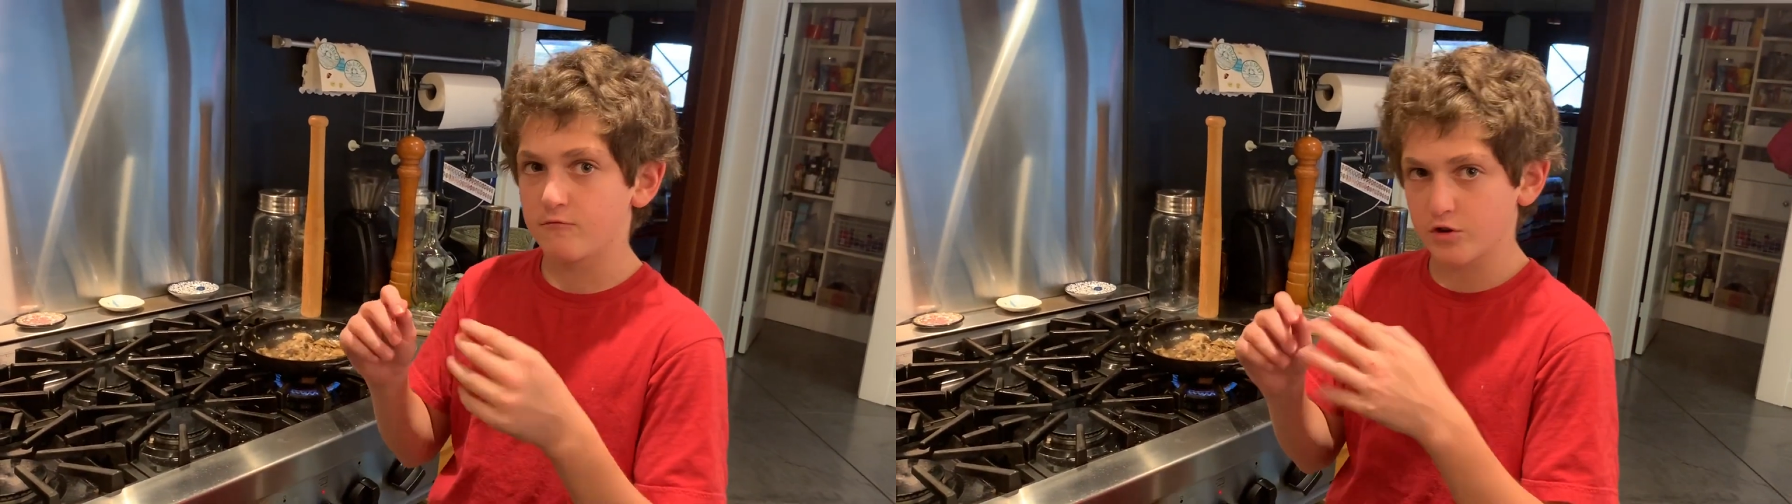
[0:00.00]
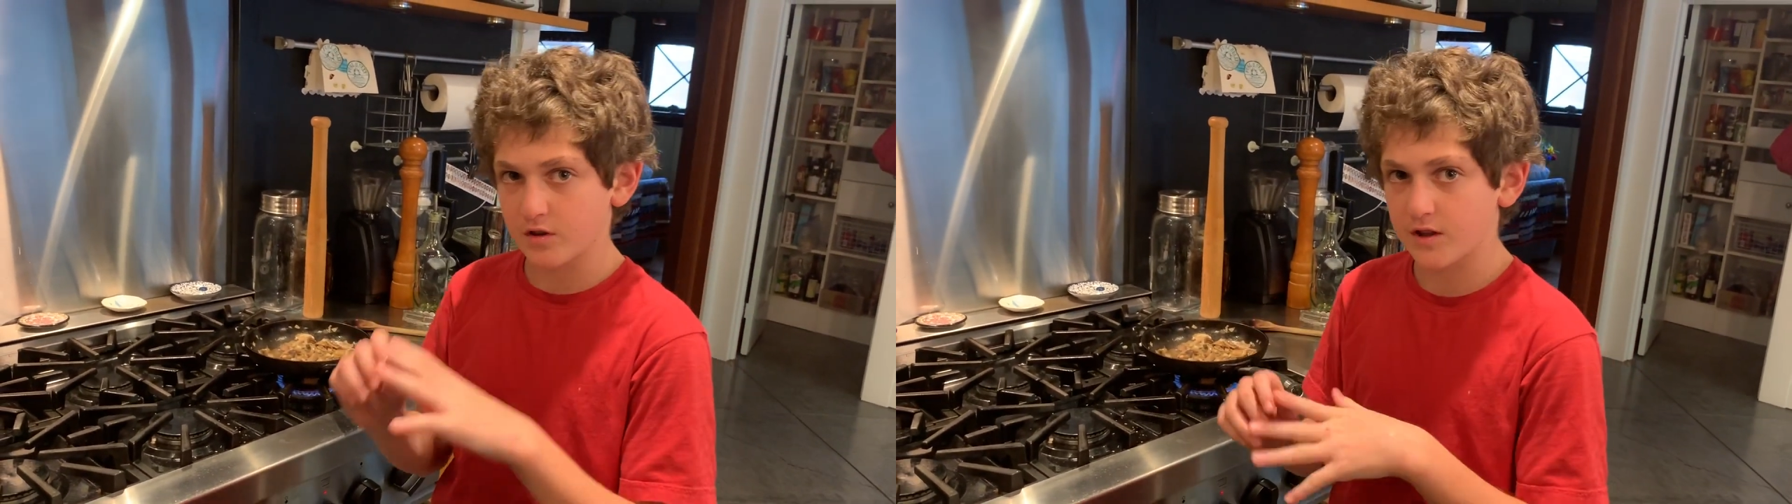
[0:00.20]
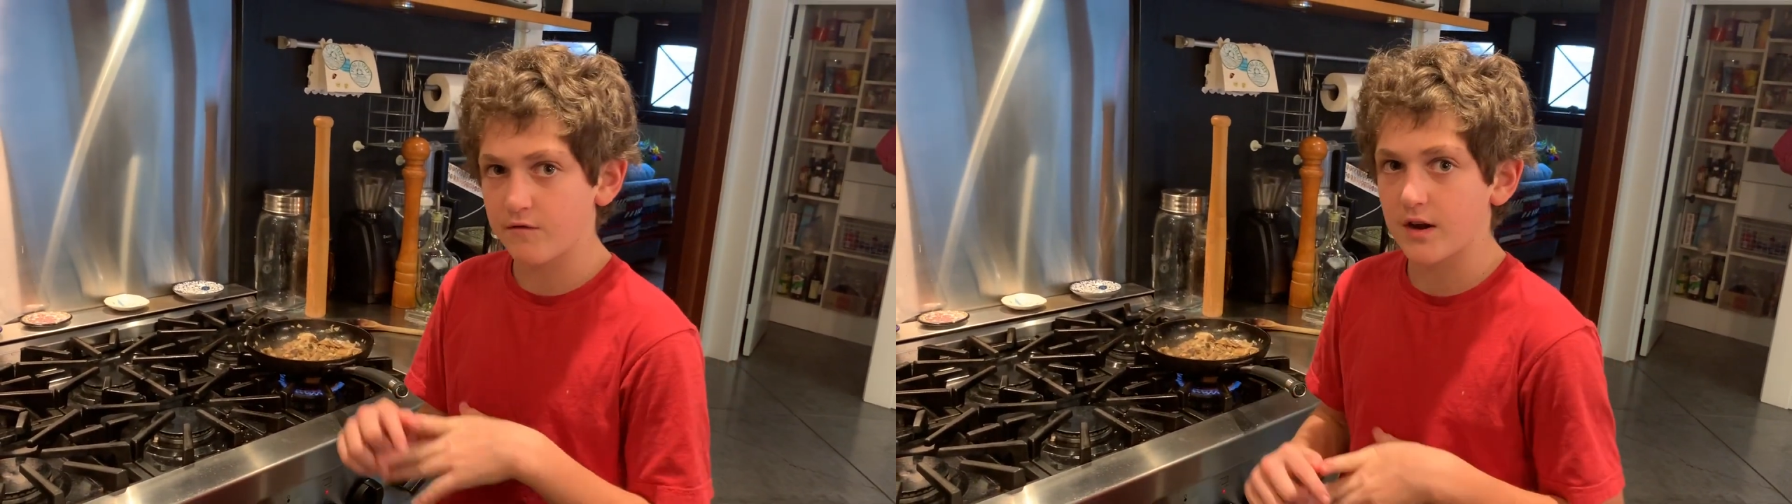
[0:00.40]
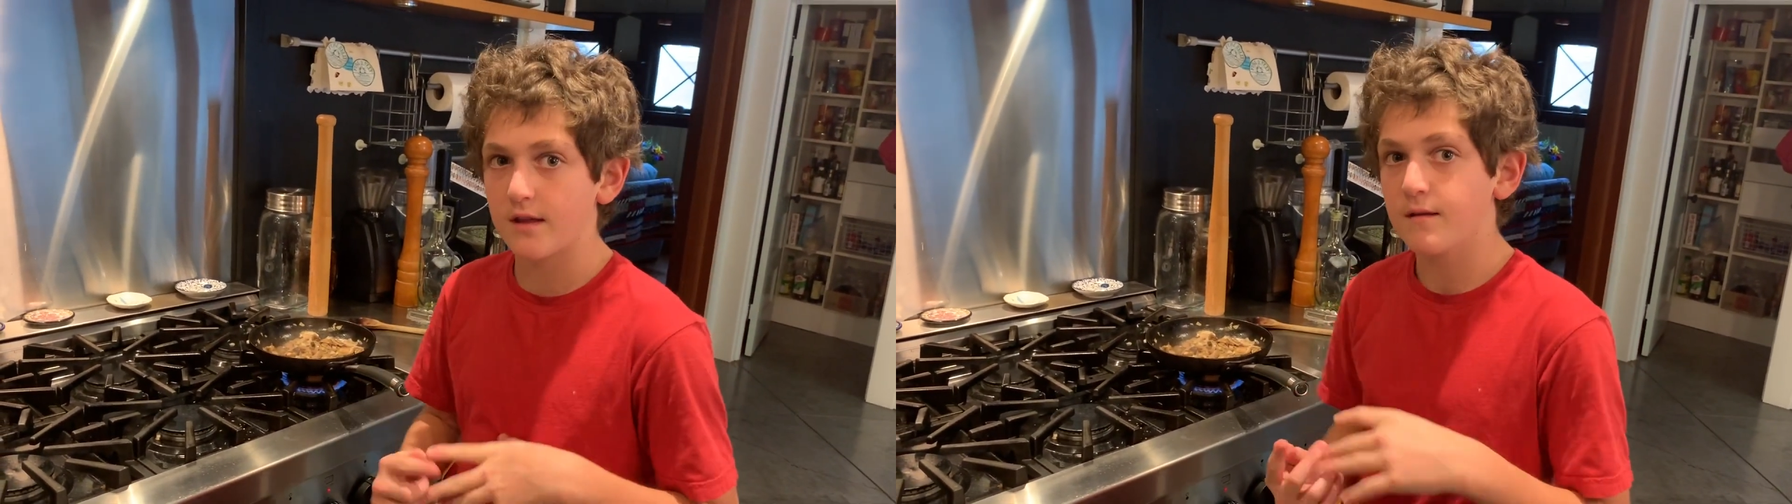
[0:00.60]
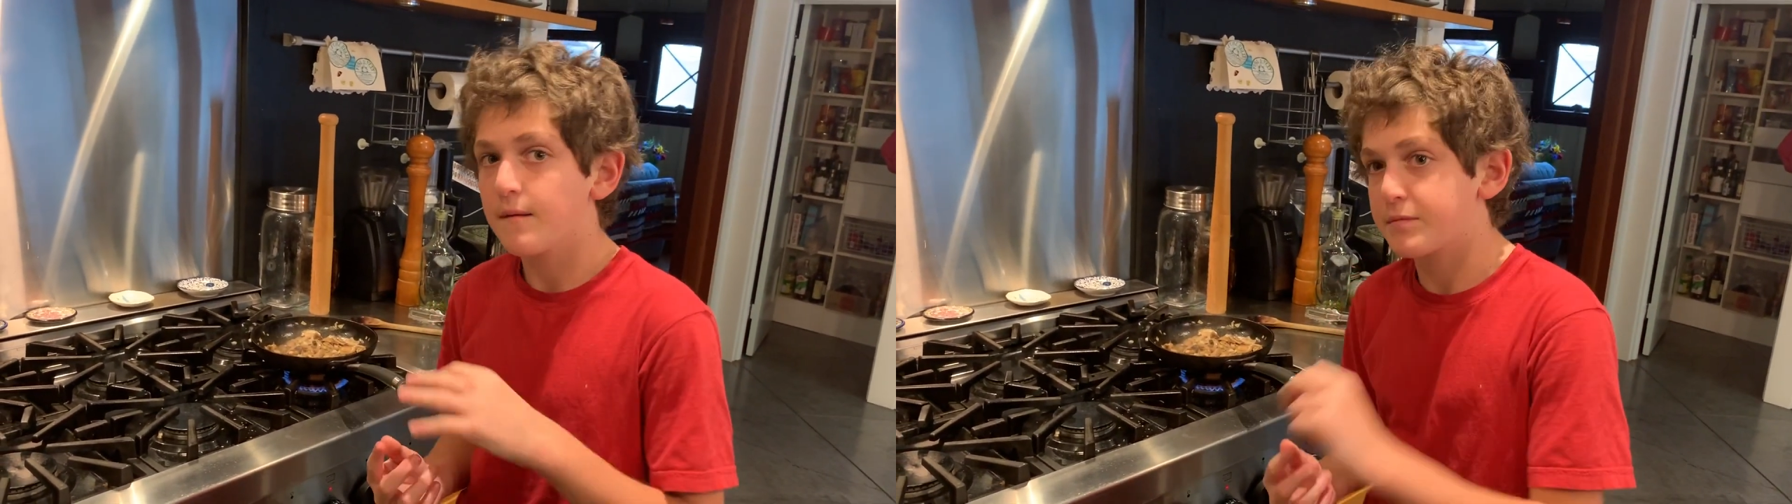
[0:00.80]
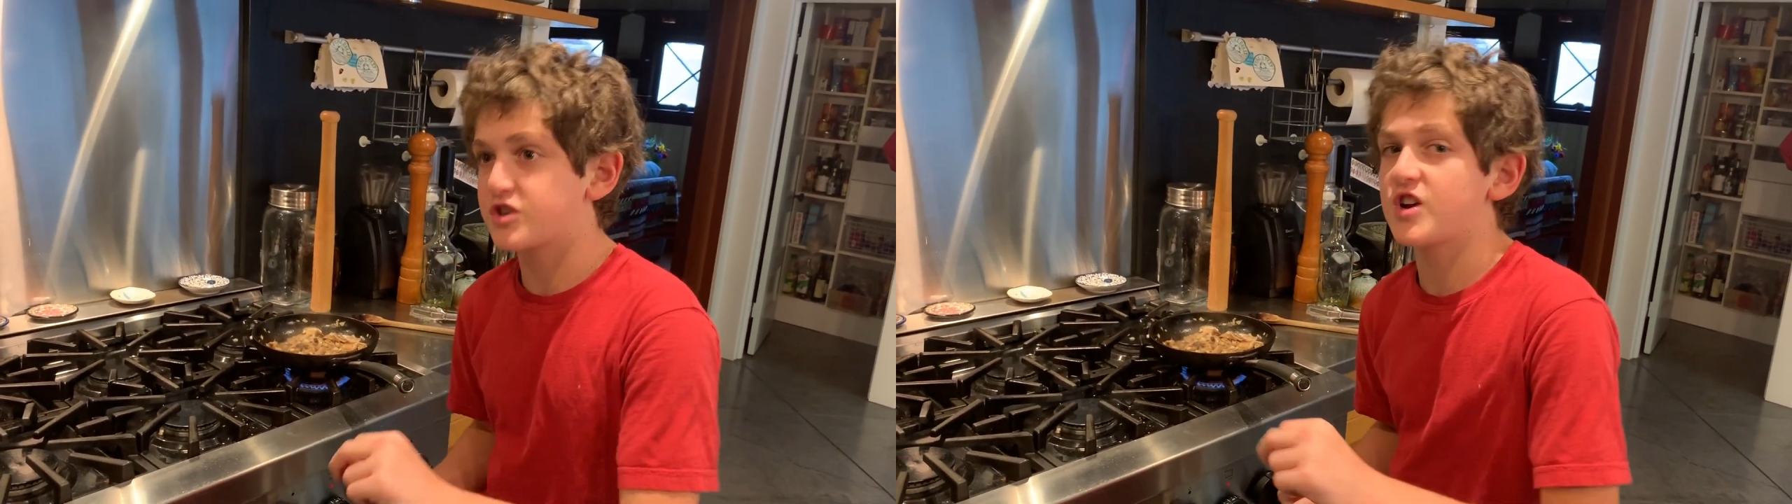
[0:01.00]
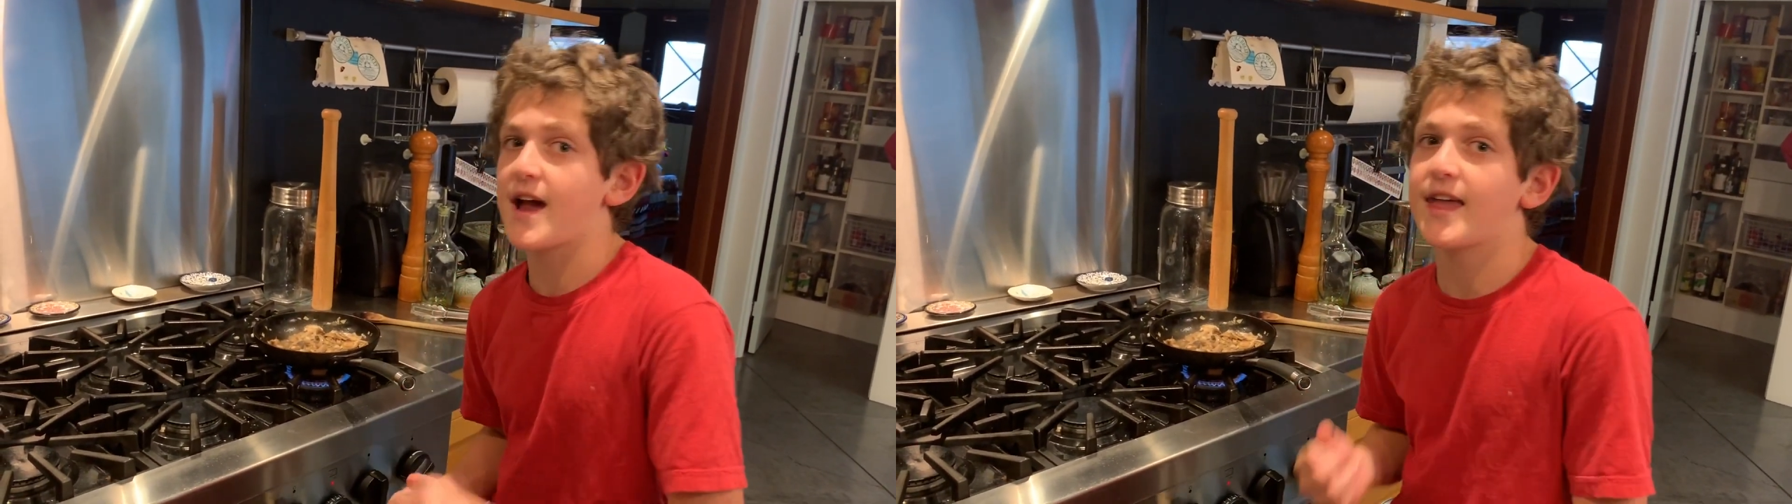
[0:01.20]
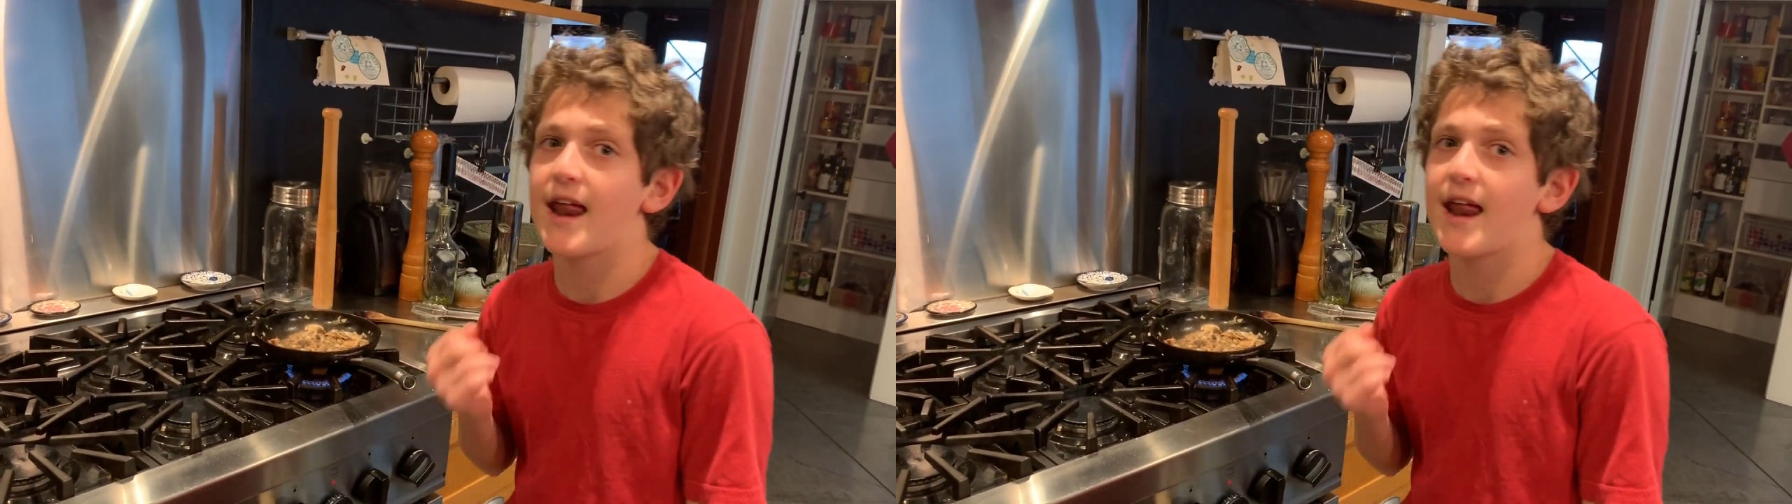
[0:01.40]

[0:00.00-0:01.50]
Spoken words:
You can leave it in, but check